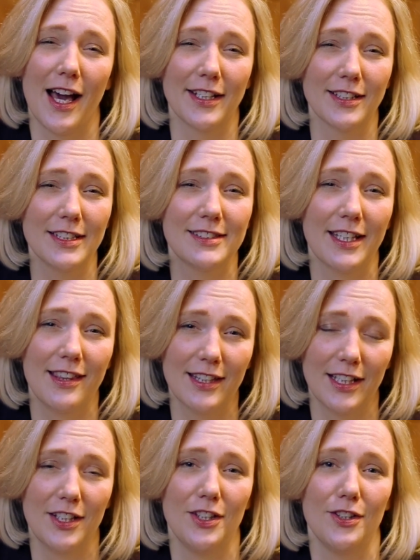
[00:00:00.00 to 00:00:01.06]
And I'd like to say
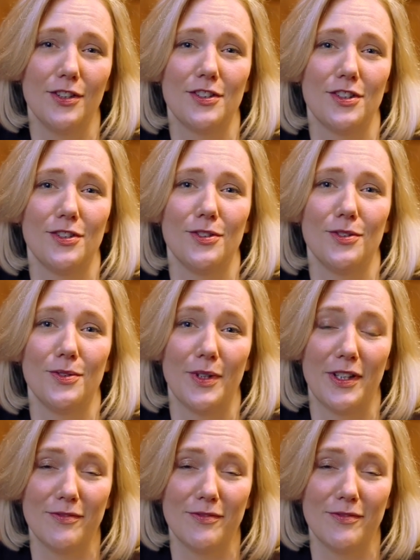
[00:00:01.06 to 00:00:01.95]
thank you to